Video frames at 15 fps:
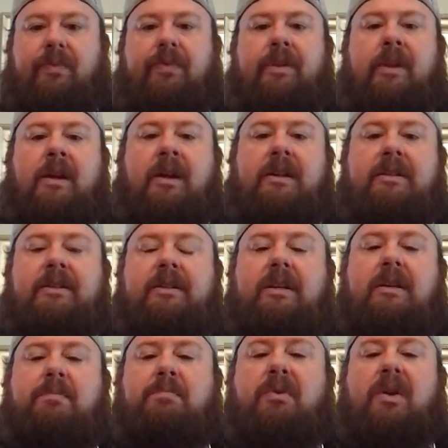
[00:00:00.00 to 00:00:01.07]
Nice
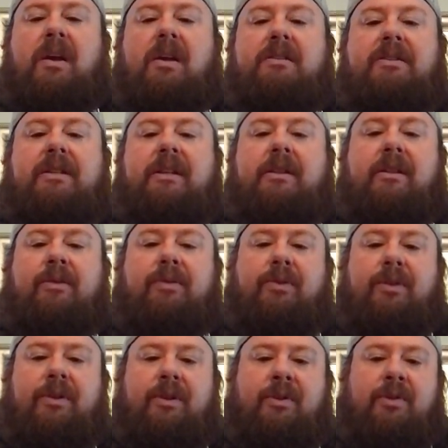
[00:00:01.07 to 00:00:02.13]
deep breaths in through
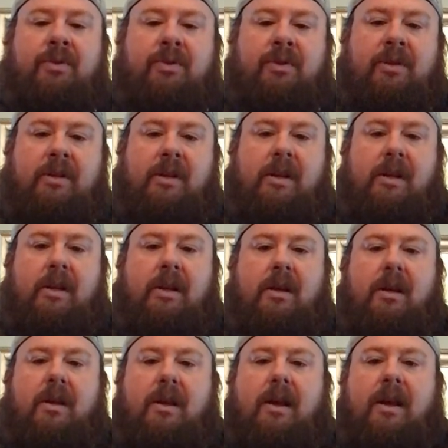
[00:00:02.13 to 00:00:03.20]
the nose,
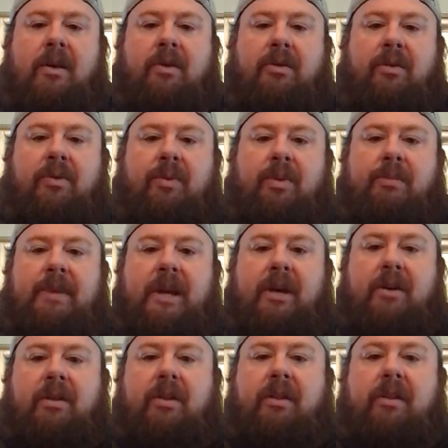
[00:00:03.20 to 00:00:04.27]
out through the
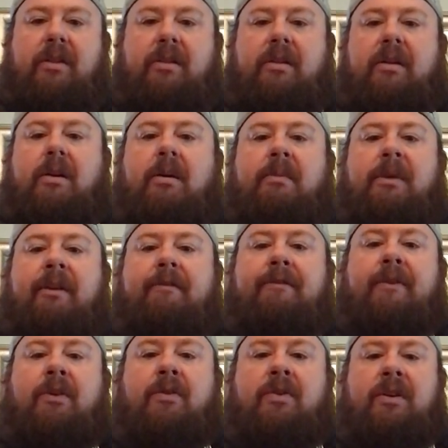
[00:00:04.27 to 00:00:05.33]
mouth. Coming
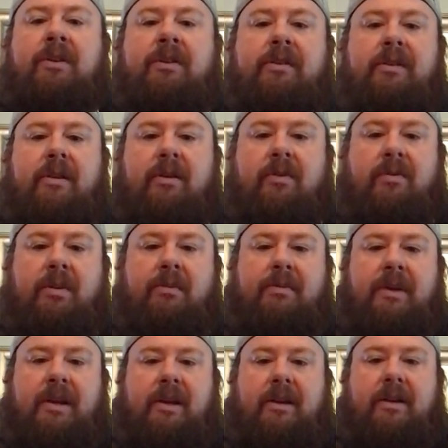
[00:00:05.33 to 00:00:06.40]
forward, going
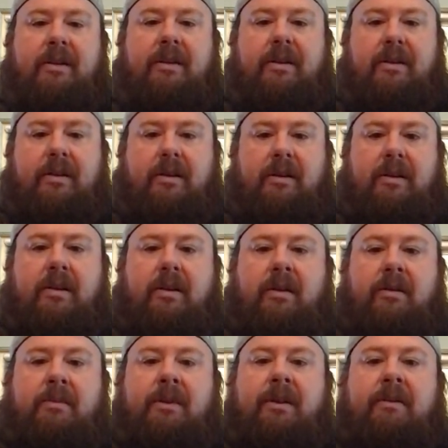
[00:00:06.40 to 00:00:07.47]
back.
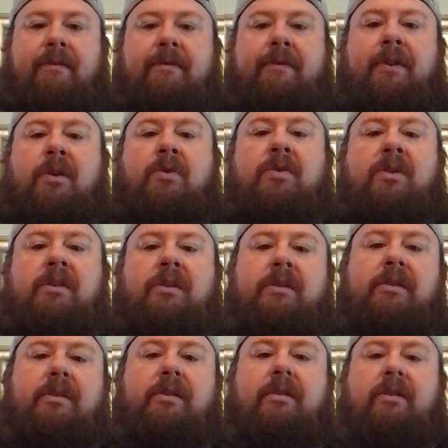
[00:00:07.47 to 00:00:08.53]
Coming forward,
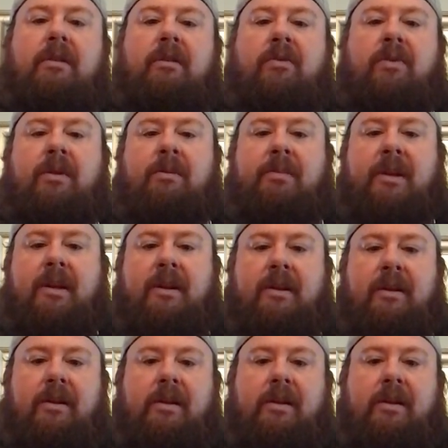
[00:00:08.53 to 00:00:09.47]
going back.